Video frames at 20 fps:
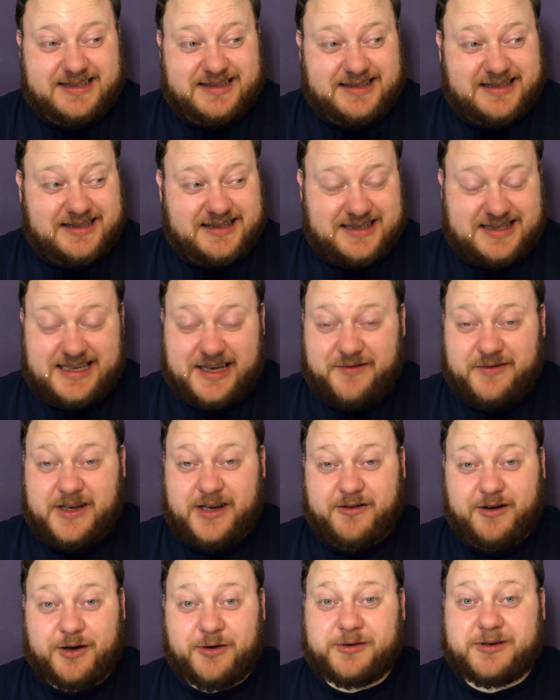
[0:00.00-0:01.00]
a
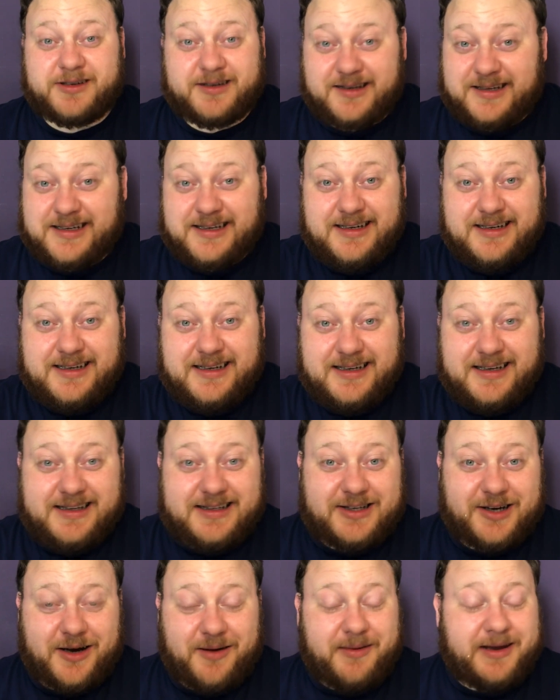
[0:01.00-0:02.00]
7-year-old, and
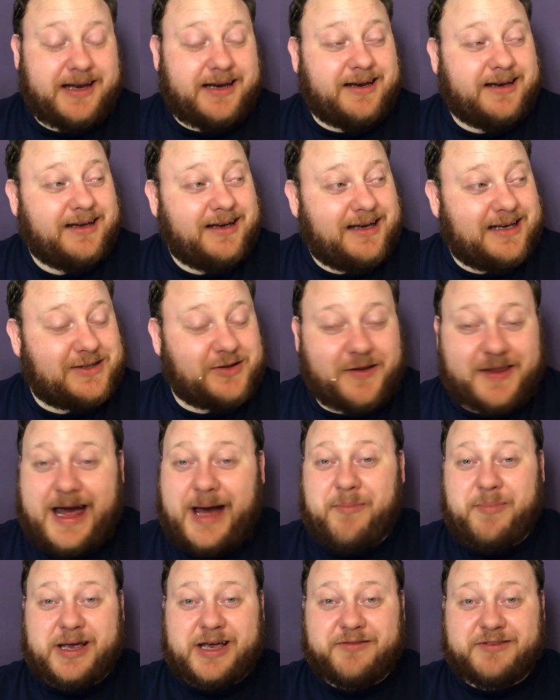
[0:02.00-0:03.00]
do you know what I mean? It's not
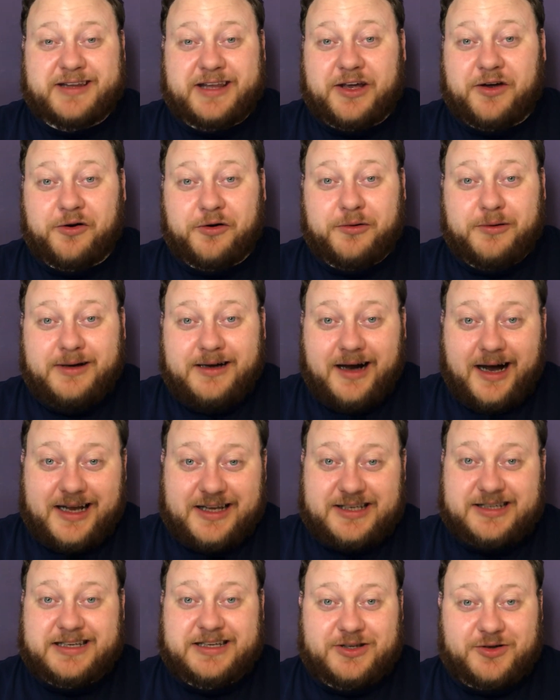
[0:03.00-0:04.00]
that big of a deal. I
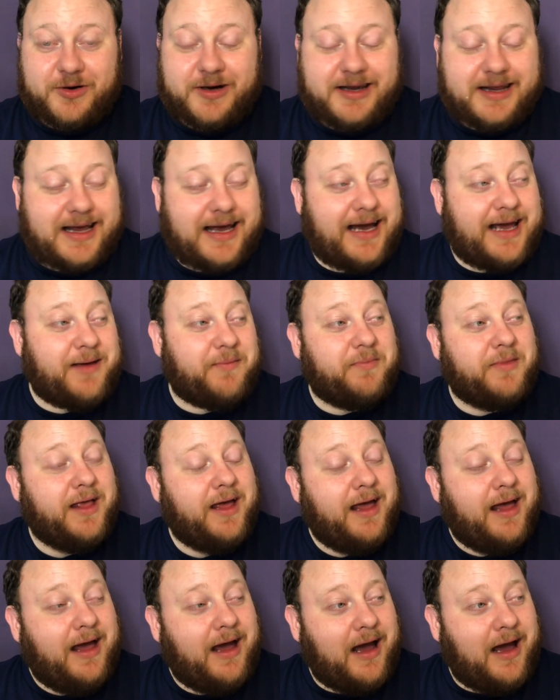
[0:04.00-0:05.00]
just enjoy the game.
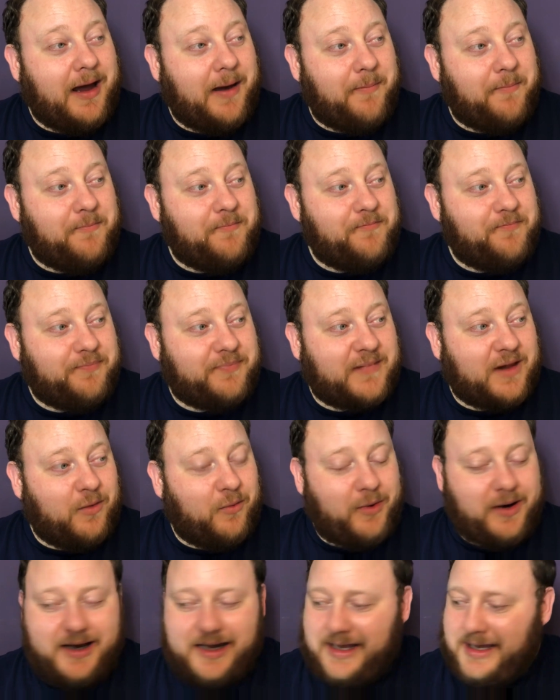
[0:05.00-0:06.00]
What
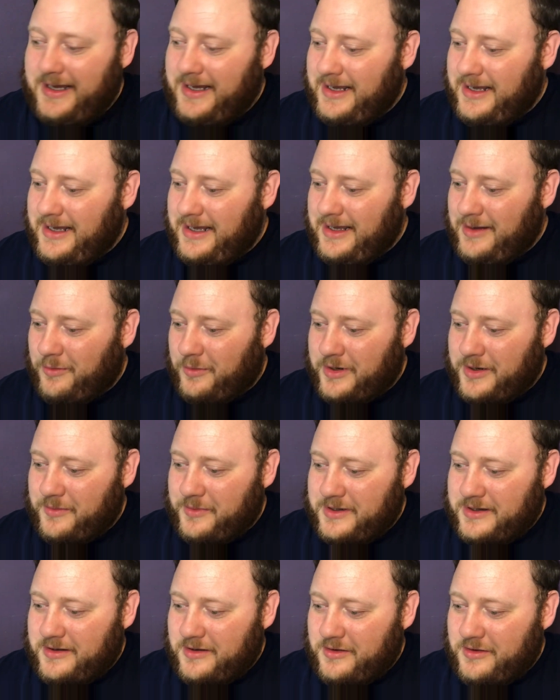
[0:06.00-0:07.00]
did
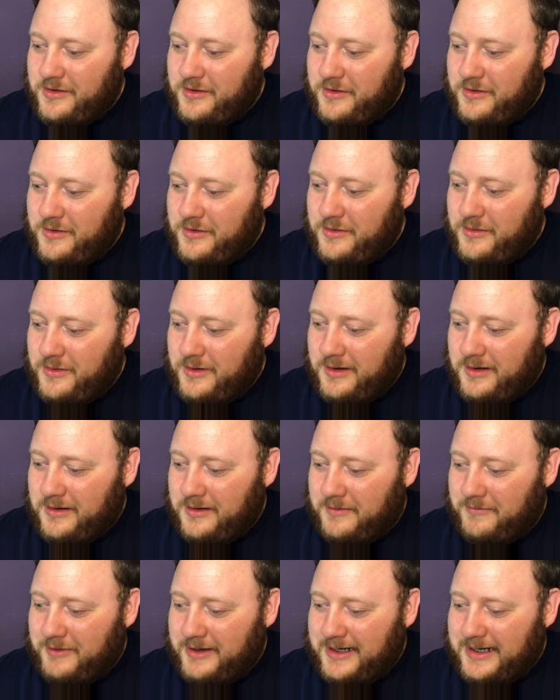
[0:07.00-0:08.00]
we do?
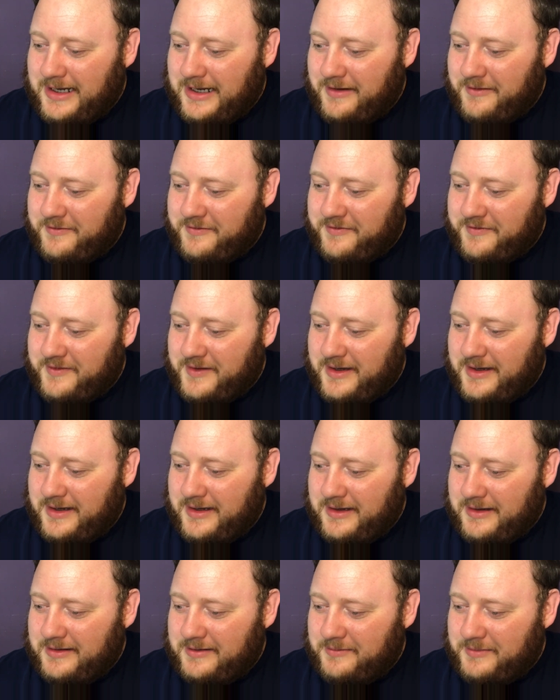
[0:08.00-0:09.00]
Oh, I'm running out of
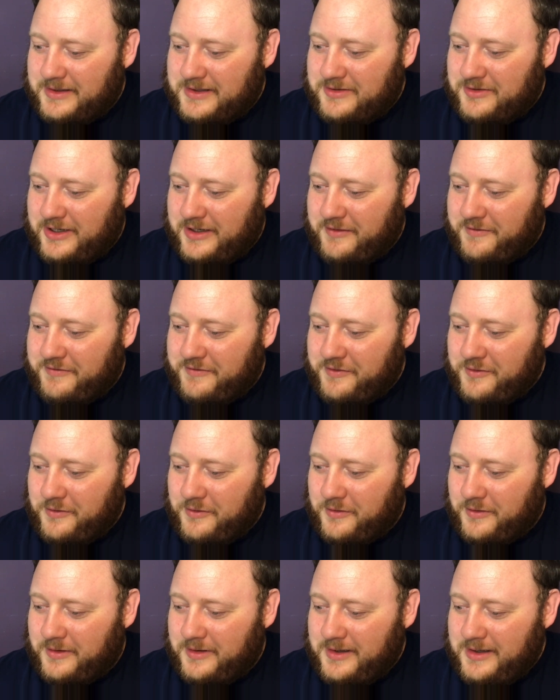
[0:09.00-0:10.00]
my train of
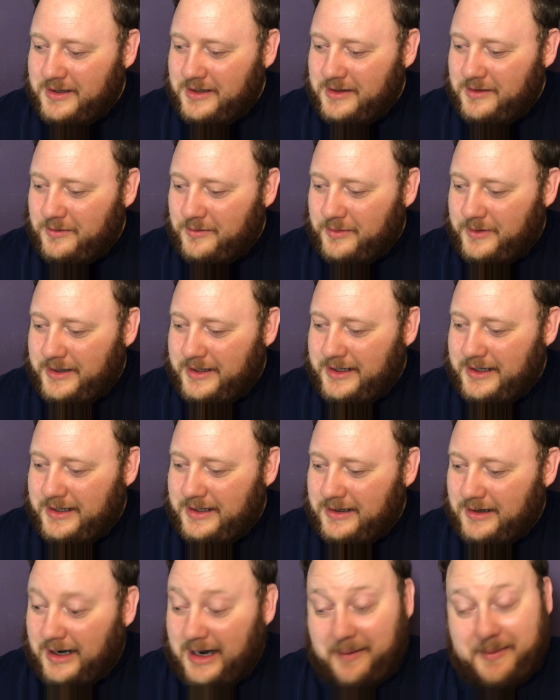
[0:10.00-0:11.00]
thought.
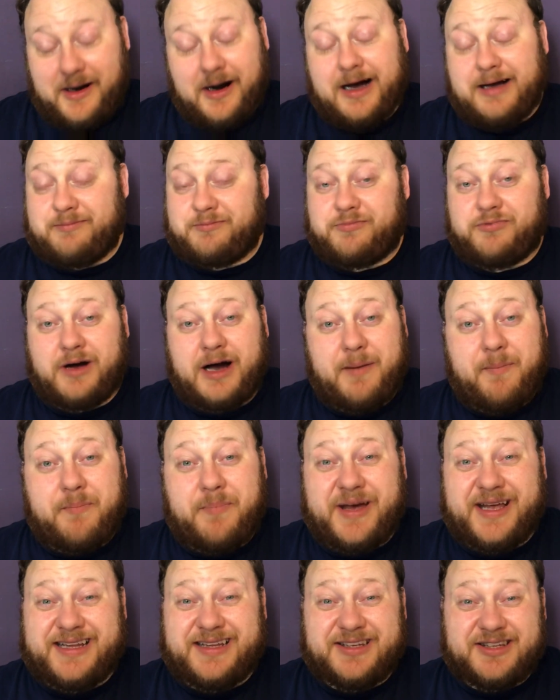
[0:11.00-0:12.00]
I
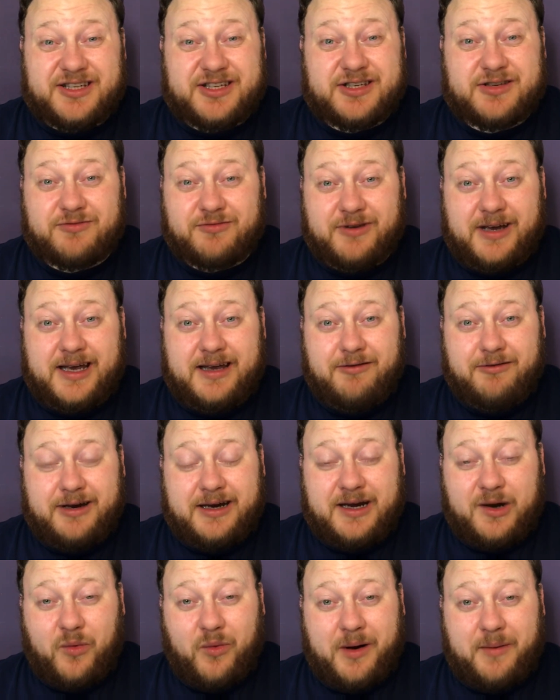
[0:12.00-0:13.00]
binged
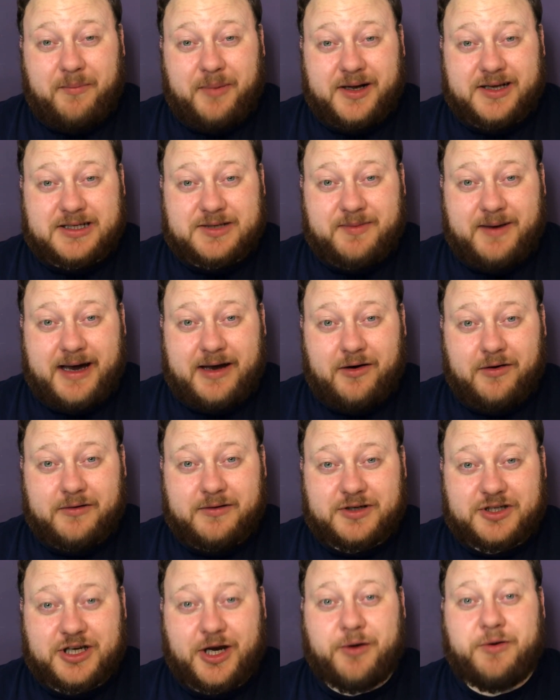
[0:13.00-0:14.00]
reading One Punch Man on
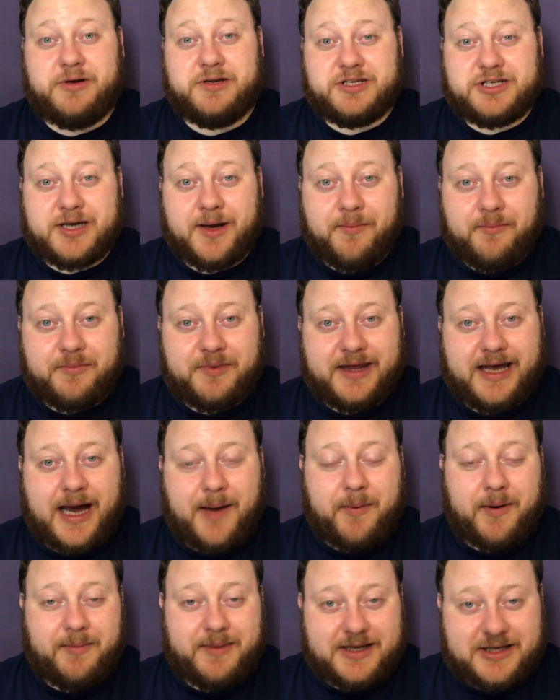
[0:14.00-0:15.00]
Shonen Jump, the
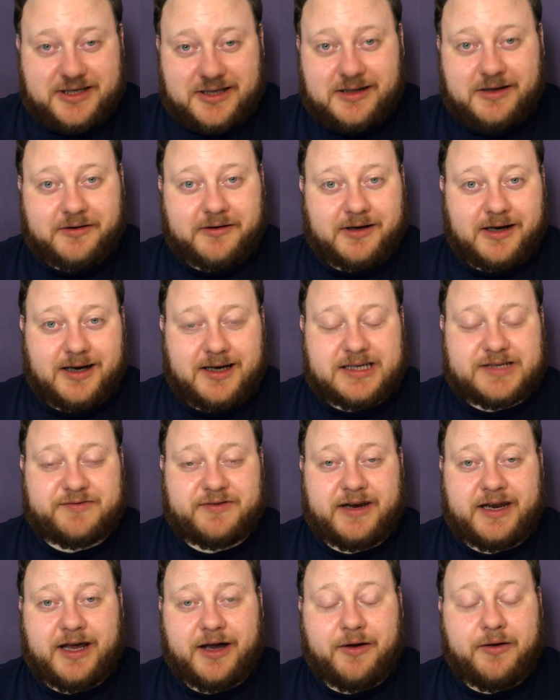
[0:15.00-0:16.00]
app I mentioned on the last
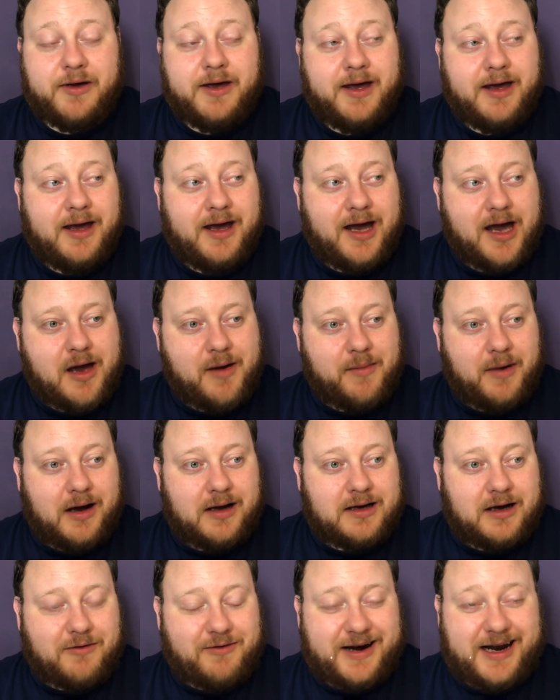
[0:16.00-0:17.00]
video. I
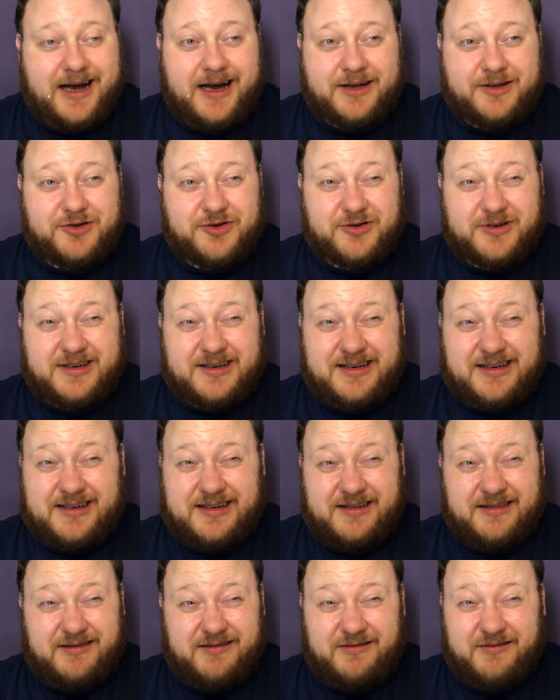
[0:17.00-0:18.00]
read
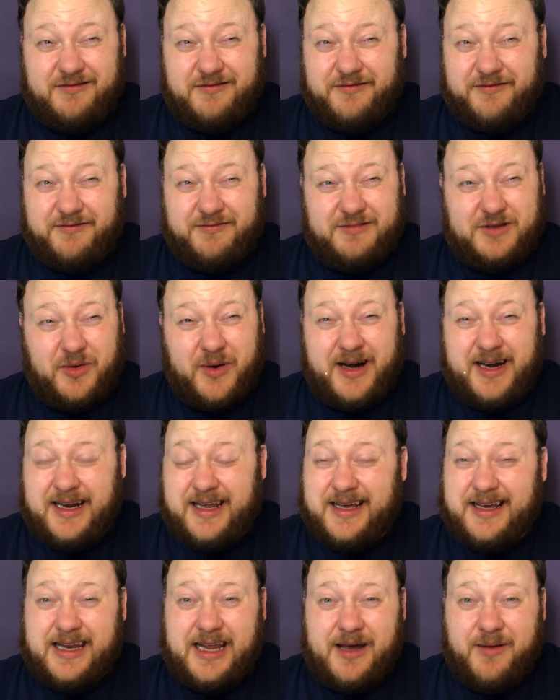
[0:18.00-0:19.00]

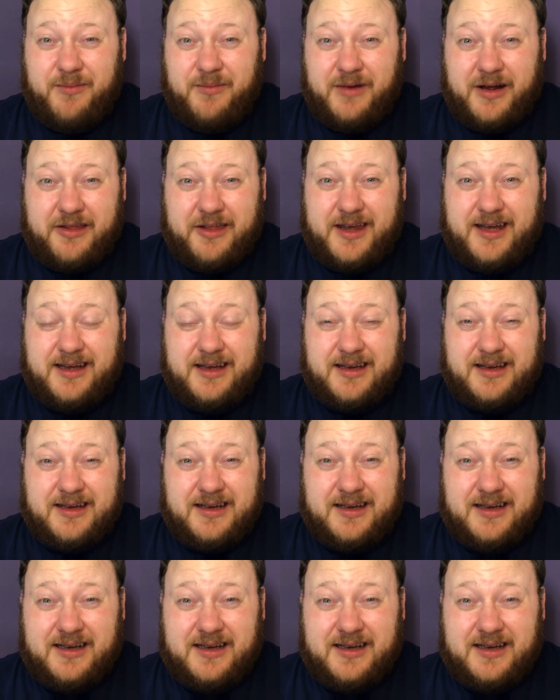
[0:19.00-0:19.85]
120 of them, I think,